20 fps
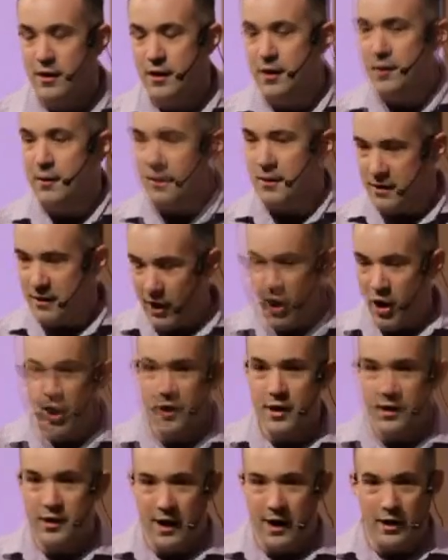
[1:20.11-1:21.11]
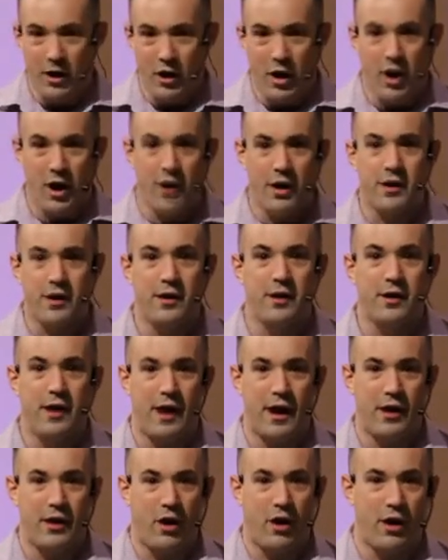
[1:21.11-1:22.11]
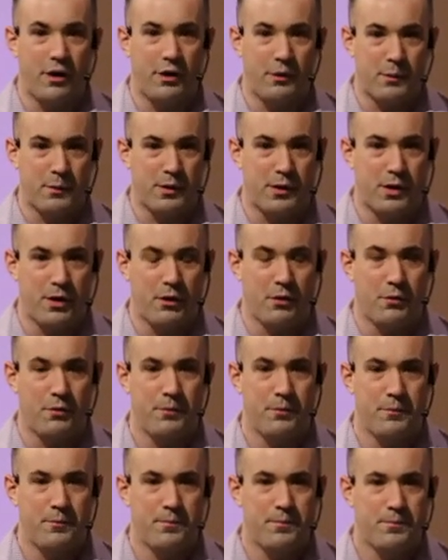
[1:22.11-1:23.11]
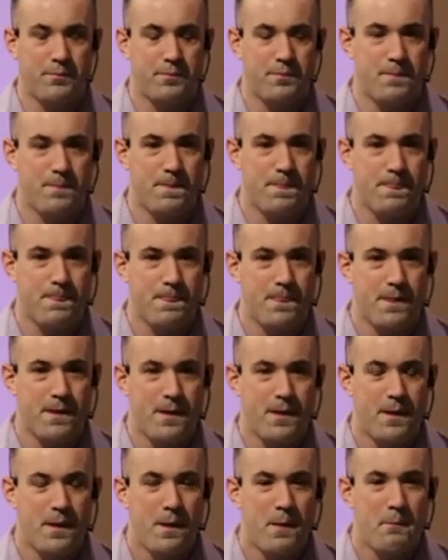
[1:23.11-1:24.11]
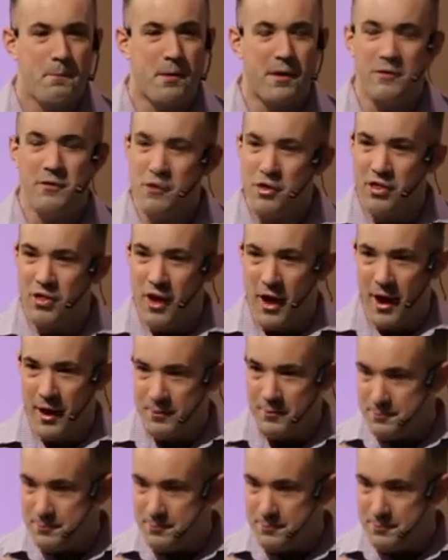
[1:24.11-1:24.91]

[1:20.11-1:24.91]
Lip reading: and on and on and on it would go. But have you thought